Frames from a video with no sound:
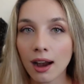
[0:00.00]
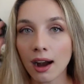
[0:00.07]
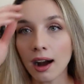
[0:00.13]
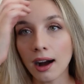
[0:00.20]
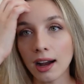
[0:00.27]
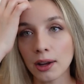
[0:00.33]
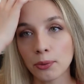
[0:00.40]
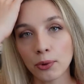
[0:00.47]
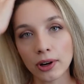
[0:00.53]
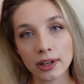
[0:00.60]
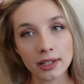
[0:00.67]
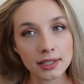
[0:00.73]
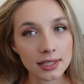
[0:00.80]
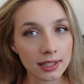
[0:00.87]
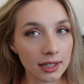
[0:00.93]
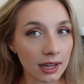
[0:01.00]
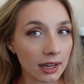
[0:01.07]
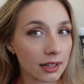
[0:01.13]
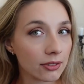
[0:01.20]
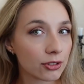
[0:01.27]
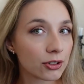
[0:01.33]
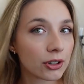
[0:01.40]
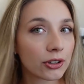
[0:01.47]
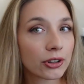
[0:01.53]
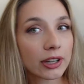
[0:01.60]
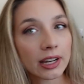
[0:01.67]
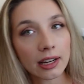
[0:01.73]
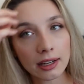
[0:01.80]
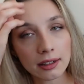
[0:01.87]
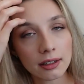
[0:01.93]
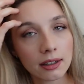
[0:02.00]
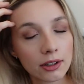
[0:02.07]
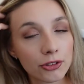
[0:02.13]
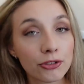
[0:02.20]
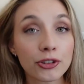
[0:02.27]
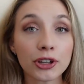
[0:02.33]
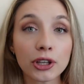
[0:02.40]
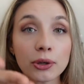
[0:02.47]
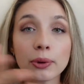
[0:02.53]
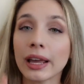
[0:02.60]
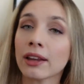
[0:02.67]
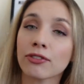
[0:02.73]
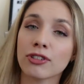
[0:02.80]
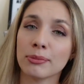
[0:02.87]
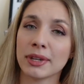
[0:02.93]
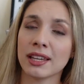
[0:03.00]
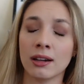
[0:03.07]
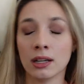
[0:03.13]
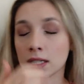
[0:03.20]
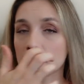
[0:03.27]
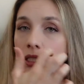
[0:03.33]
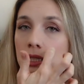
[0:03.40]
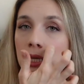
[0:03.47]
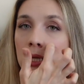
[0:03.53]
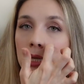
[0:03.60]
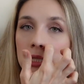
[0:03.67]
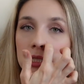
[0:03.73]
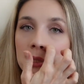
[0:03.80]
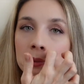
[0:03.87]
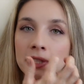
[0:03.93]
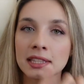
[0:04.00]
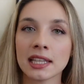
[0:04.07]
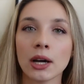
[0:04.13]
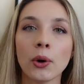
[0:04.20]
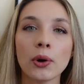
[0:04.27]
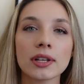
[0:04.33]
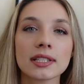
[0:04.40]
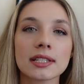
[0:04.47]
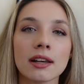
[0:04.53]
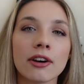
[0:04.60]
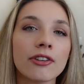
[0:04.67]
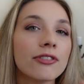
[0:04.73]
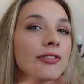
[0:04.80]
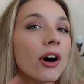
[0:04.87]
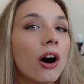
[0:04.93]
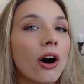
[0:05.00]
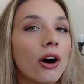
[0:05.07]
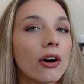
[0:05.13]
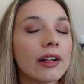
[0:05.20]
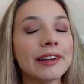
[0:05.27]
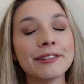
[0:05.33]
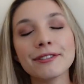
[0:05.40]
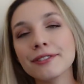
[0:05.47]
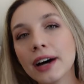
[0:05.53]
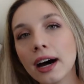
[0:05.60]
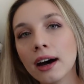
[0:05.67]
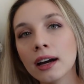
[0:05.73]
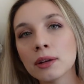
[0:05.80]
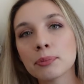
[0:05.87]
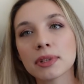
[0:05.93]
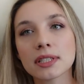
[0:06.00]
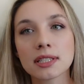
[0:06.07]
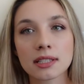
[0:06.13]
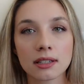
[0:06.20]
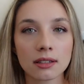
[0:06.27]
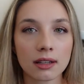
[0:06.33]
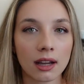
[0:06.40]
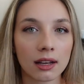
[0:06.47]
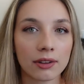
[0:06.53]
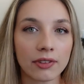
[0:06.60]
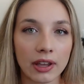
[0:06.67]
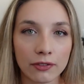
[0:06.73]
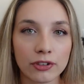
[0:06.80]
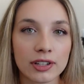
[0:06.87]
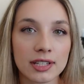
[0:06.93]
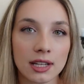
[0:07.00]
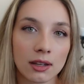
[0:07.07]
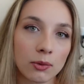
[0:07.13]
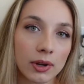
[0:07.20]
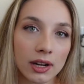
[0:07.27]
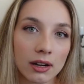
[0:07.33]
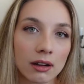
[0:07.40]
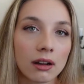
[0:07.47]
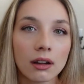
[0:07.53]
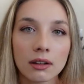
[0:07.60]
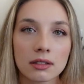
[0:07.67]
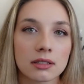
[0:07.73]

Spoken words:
I wanted to kind of create for you and for me, honestly, something that was fall and fun, but still kind of everyday wear.